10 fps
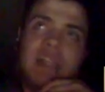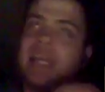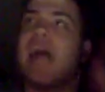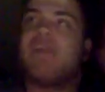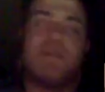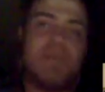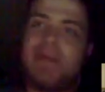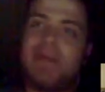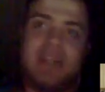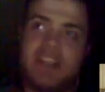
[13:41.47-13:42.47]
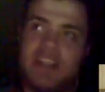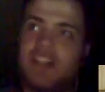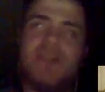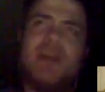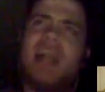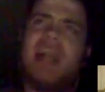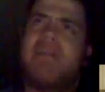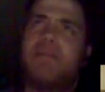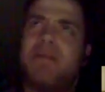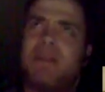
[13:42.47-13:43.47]
half the population of China, or not half
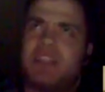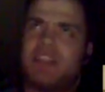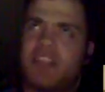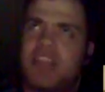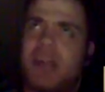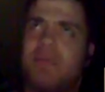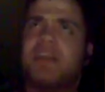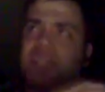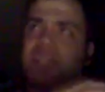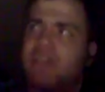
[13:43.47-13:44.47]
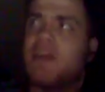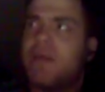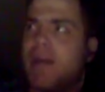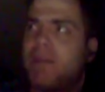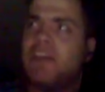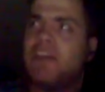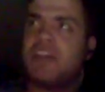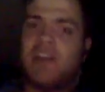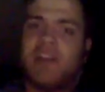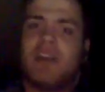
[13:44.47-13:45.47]
the population of China, but a significant population
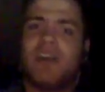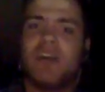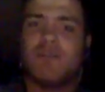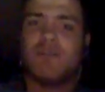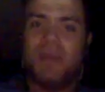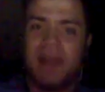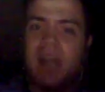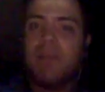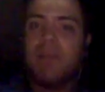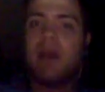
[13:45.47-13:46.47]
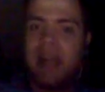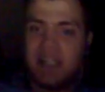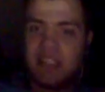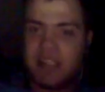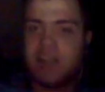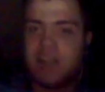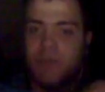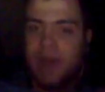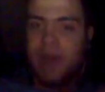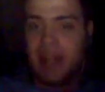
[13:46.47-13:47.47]
of it will be unmarried single
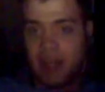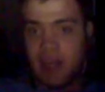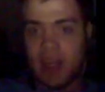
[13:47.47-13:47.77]
men,